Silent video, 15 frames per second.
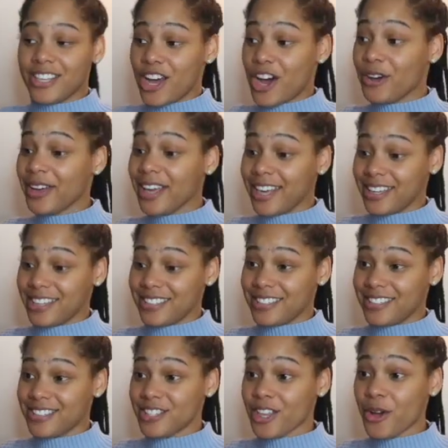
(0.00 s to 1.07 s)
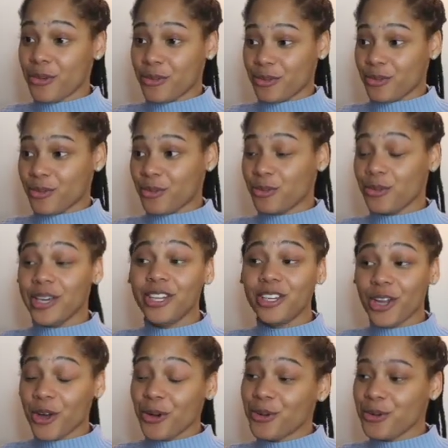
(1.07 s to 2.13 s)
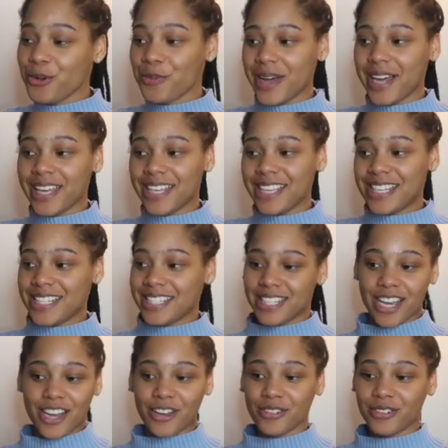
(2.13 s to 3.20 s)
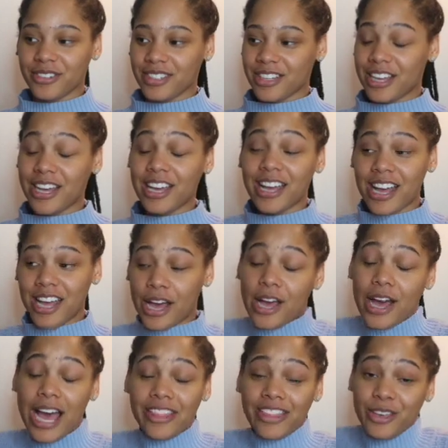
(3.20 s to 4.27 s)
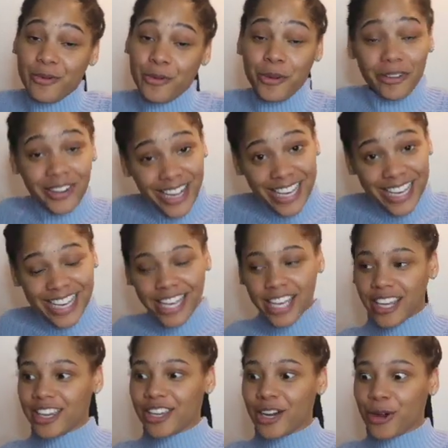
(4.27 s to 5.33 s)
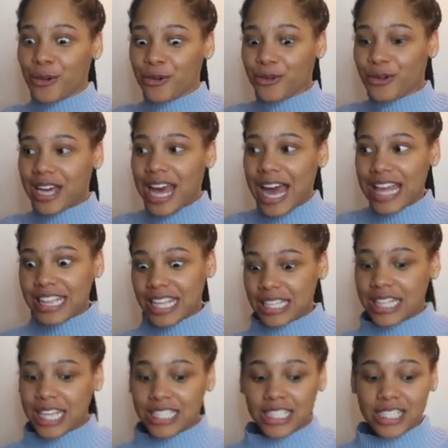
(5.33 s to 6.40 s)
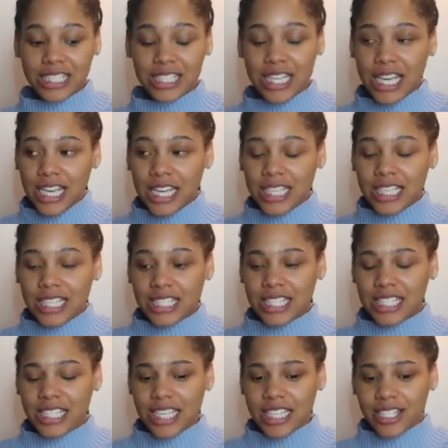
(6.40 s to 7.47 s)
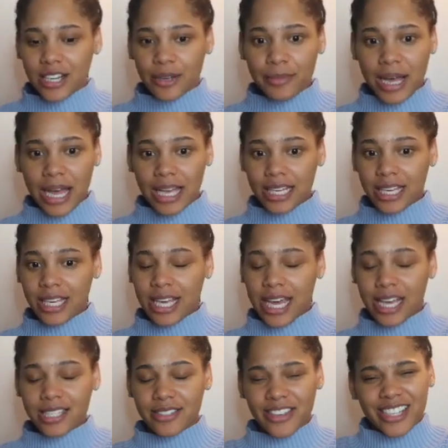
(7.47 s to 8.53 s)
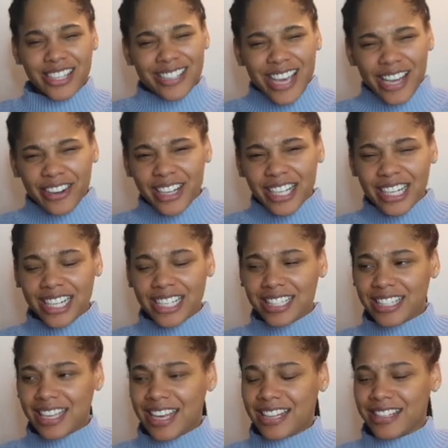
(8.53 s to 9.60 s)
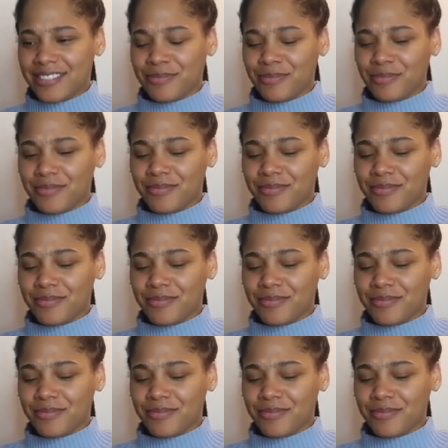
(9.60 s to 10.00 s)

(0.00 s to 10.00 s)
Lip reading: Okay, so we know who Maya is now. I think we were right. I think that she sees her body as very sacred, and